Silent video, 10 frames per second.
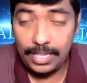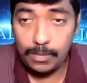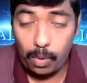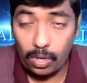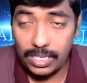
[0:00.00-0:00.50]

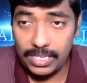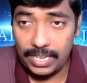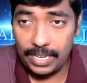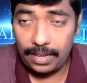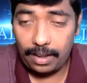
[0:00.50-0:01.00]
processing,
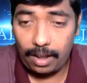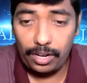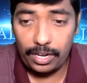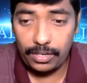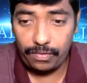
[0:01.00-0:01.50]

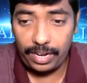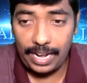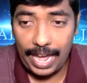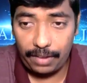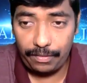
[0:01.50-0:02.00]
context-free
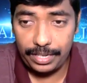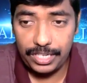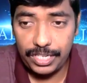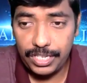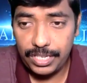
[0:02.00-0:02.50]

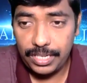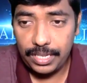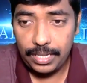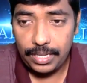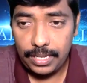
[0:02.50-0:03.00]
language,
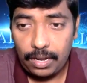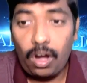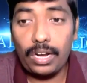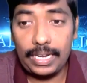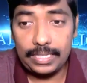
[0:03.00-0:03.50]

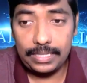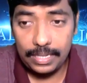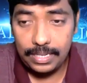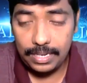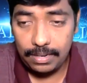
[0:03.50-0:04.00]

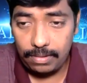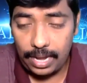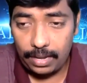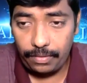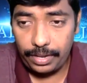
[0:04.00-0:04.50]
context-sensitive
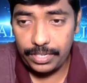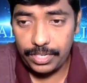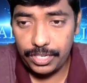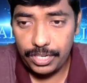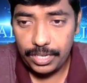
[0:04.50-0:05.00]

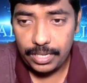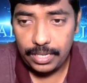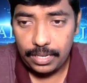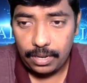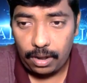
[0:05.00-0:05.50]
language,
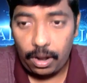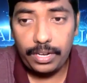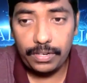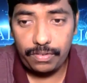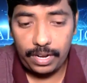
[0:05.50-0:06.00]

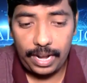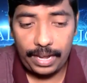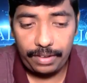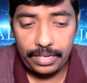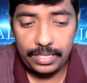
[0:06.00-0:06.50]
context-free
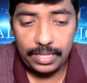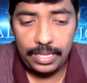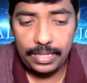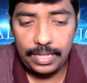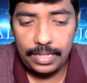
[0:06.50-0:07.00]
language.
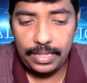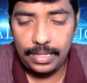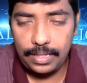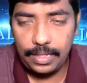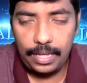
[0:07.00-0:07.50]

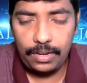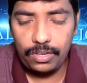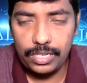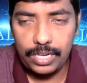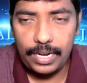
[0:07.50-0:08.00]
There you
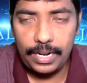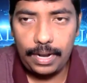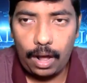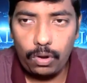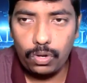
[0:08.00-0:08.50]
study
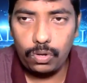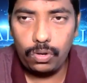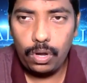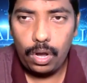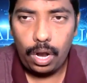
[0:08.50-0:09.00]
how
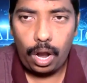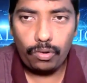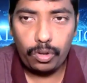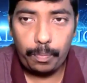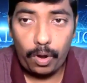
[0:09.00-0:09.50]

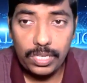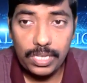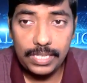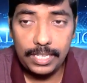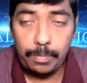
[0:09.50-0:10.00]
to
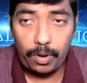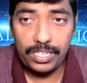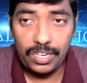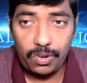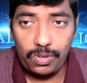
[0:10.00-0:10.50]
process these
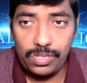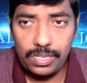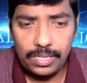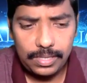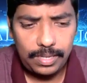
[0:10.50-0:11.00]
production
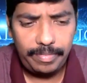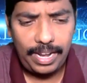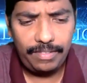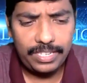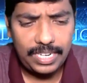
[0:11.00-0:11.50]
rules.
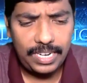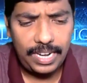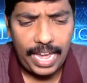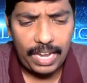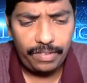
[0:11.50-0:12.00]
Similarly, we studied
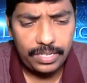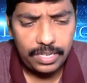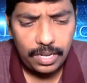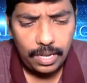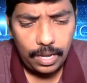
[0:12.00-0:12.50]
language,
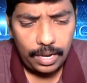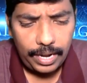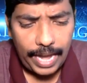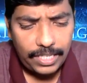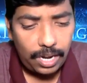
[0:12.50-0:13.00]

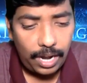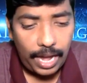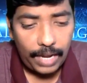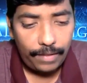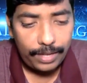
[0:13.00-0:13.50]
natural
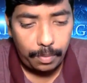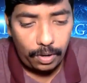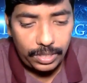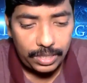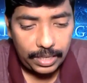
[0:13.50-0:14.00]
language
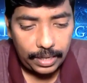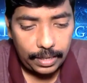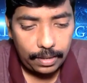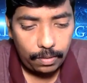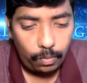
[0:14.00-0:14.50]
processing.
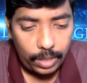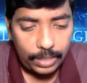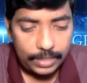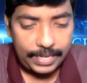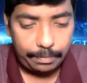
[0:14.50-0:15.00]
What are
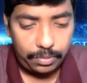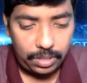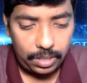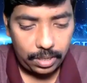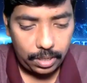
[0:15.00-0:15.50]
the
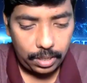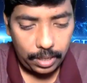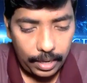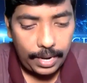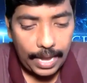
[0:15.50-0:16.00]
steps
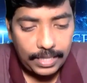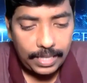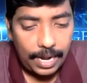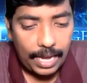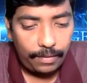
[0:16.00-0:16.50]
in
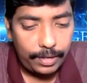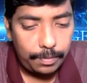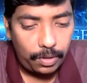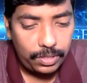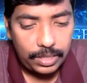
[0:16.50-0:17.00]
natural language
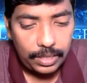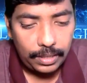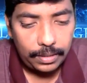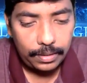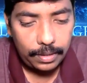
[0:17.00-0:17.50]
processing?
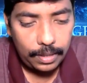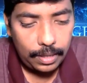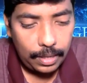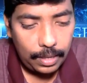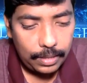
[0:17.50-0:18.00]

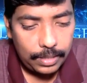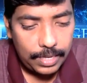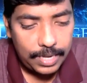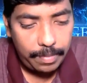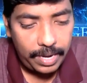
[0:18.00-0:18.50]

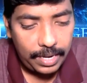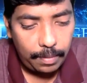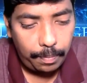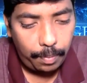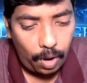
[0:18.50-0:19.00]

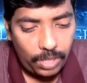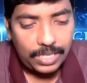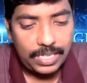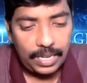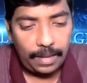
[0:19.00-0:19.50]
Systematic
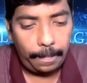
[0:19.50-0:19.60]
processing,